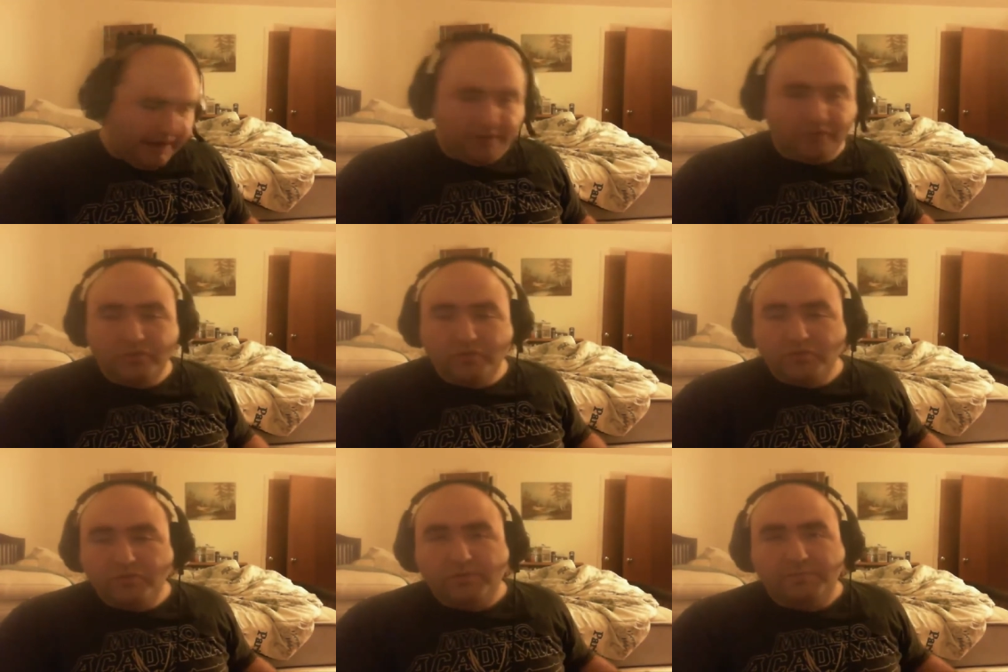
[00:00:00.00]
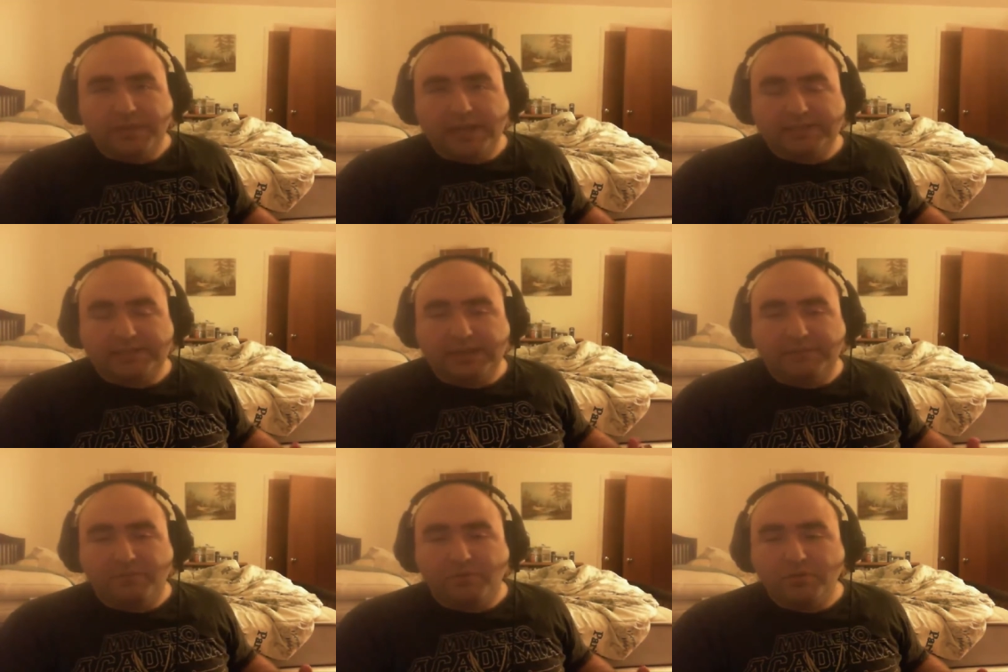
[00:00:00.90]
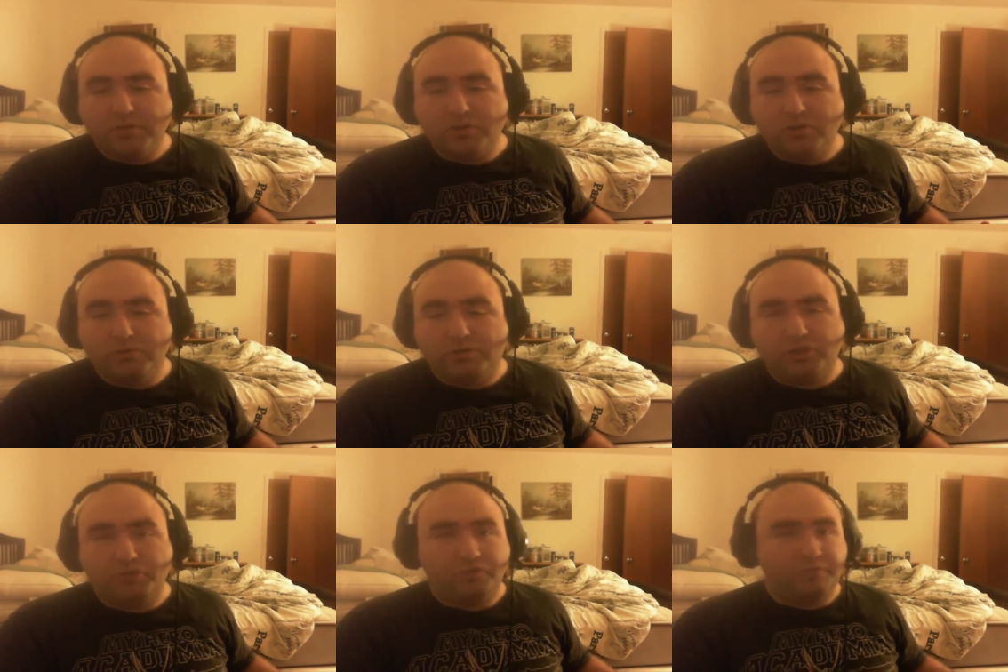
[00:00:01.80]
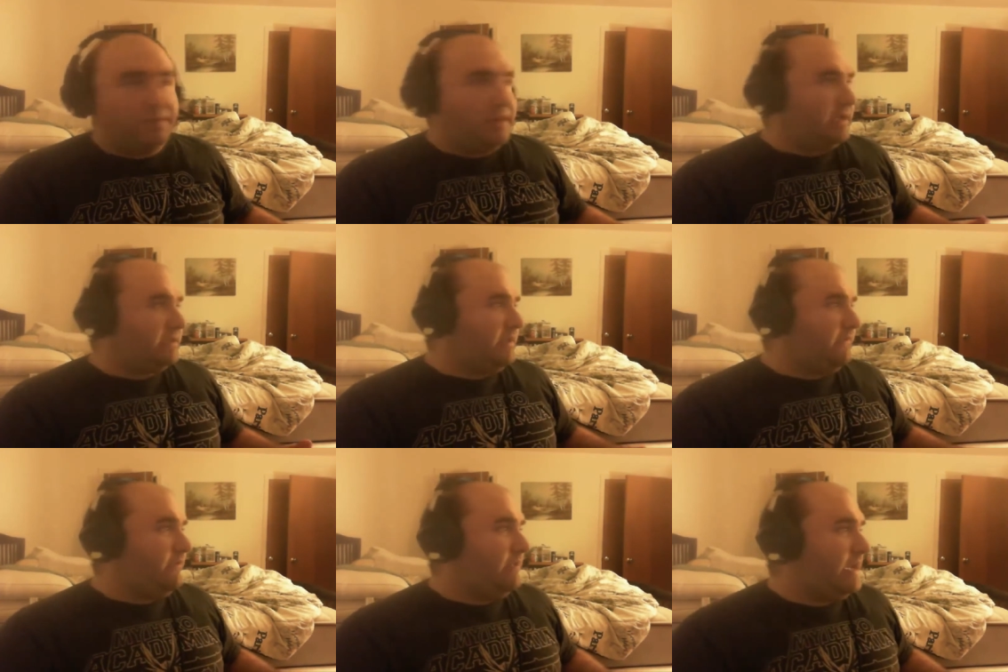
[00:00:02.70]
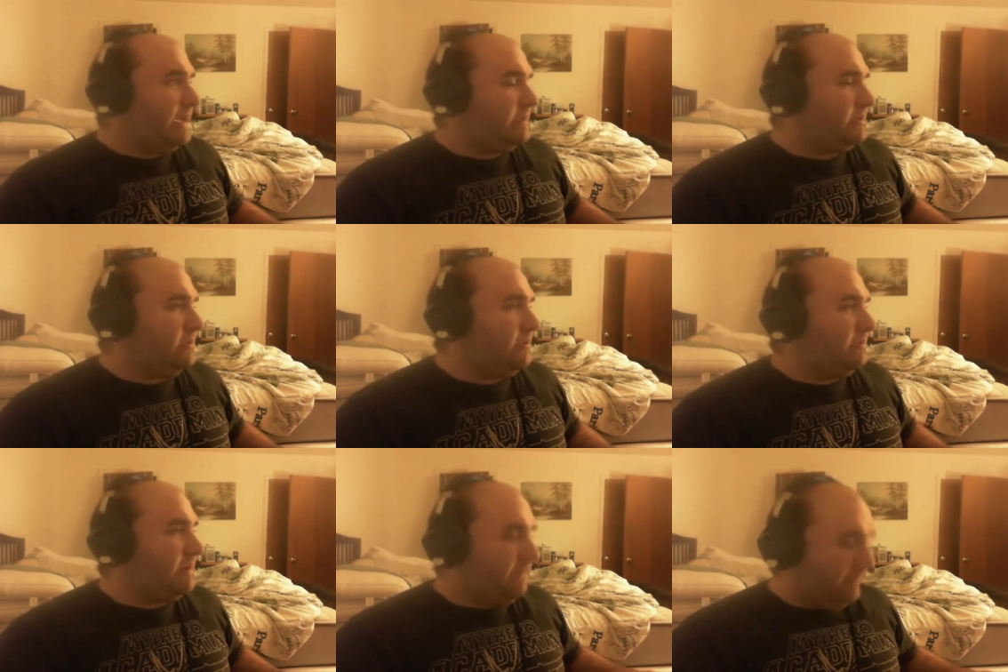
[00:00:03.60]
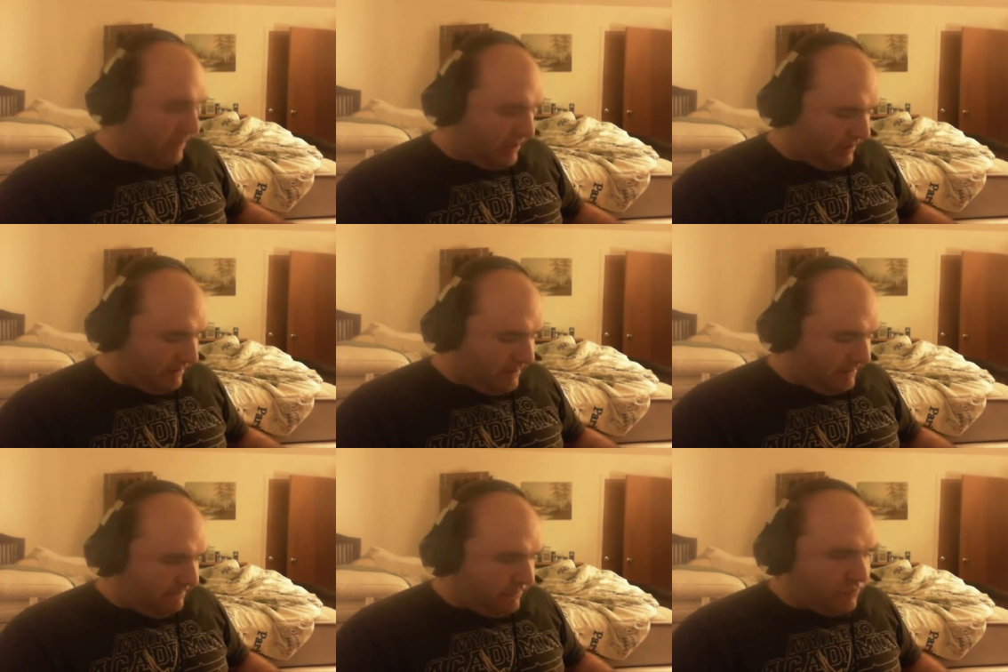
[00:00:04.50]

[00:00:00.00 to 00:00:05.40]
I'd rather not safe for YouTube. Not safe for that. So, definitely can't.